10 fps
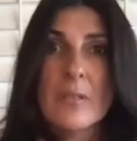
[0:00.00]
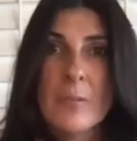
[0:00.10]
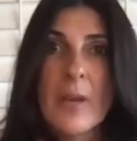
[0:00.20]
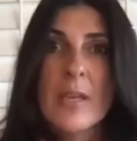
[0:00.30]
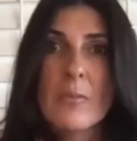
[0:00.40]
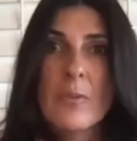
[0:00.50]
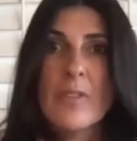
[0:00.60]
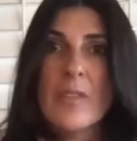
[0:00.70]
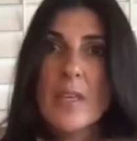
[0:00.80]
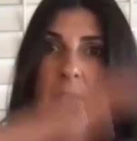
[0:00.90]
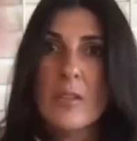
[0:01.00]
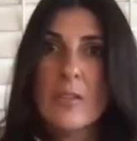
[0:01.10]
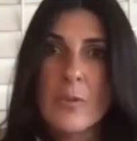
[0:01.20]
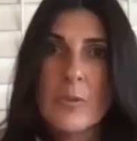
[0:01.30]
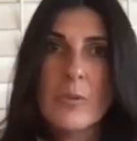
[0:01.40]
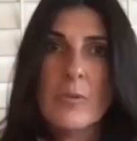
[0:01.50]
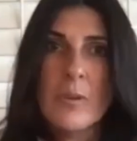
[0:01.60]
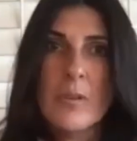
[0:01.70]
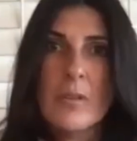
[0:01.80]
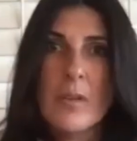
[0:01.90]
Right? We're thinking
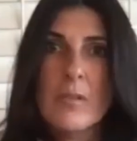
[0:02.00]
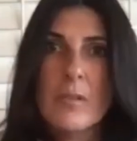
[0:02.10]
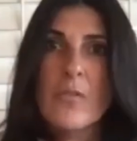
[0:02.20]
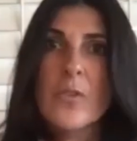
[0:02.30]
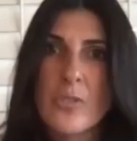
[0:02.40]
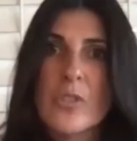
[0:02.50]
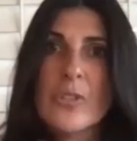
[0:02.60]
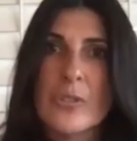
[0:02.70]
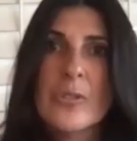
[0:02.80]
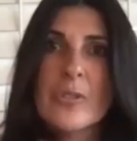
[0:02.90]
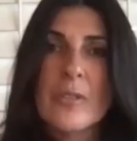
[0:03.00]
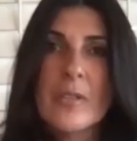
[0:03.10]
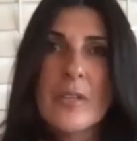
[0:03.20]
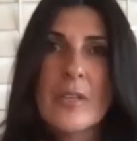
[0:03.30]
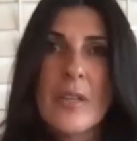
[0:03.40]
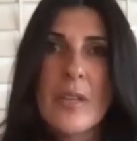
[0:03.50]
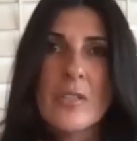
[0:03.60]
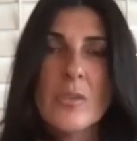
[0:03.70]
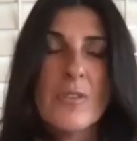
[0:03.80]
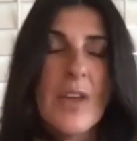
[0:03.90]
through the full circle.
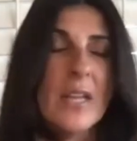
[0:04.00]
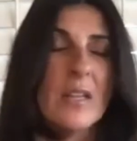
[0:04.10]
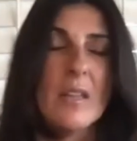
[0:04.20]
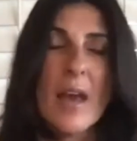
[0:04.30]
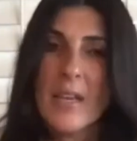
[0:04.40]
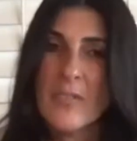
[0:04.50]
So we've had a lot of